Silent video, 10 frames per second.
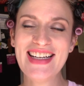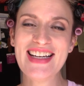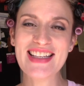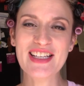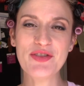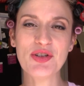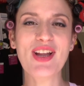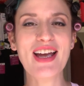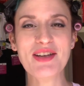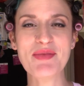that if you're
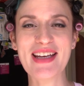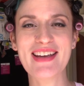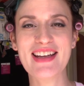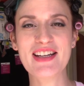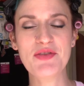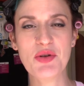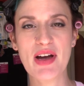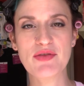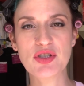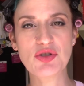like me and if you
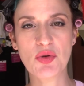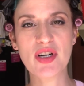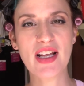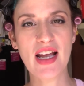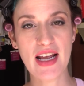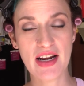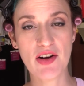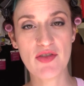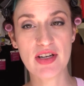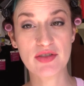have short
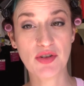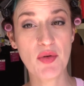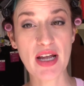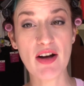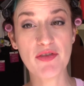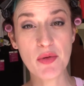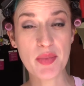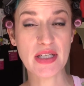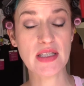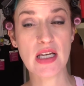hair that is growing out from a
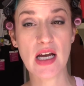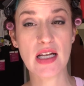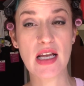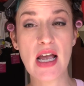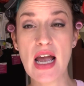pixie cut,